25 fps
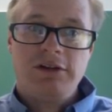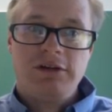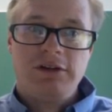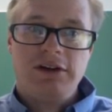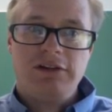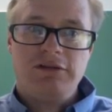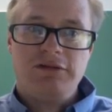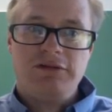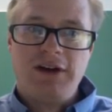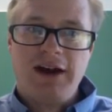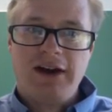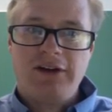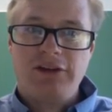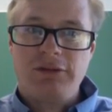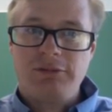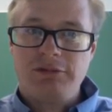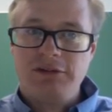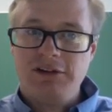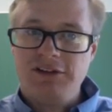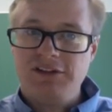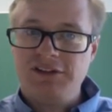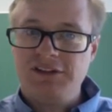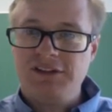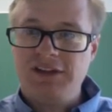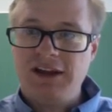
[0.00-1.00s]
In fact, the
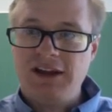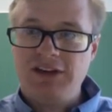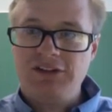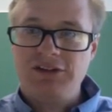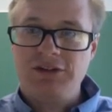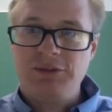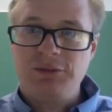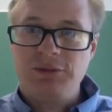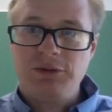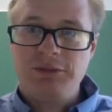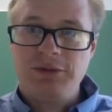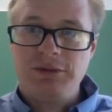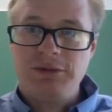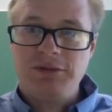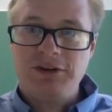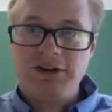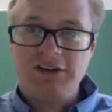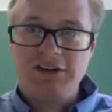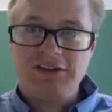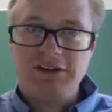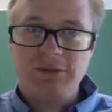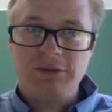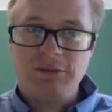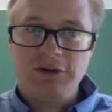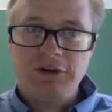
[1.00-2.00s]
presentation will be pretty
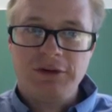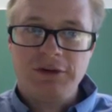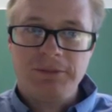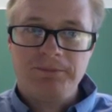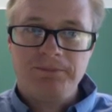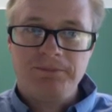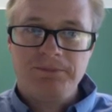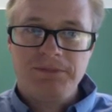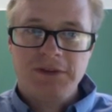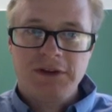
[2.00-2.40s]
similar.